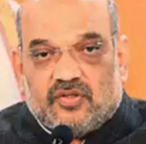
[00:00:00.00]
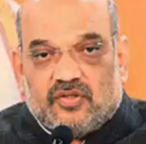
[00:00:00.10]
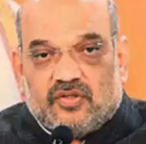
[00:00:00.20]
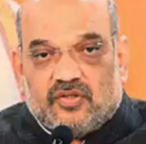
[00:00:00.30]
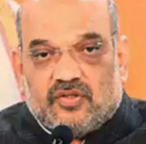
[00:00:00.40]

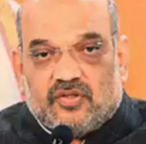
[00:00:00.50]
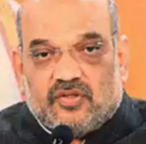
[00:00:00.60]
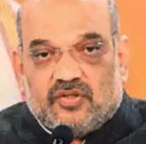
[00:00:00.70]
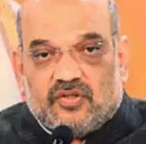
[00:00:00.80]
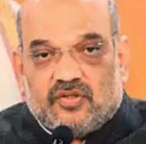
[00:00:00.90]

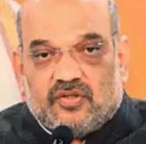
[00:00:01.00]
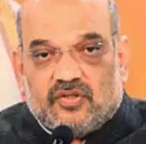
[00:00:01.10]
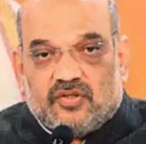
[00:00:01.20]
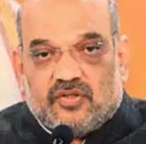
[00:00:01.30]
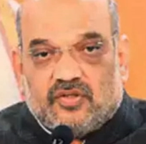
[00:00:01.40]

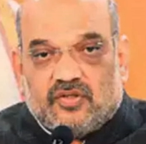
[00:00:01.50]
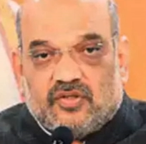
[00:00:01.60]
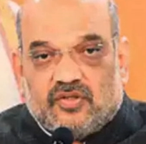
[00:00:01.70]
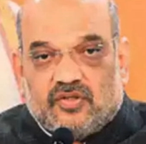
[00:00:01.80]
(silence)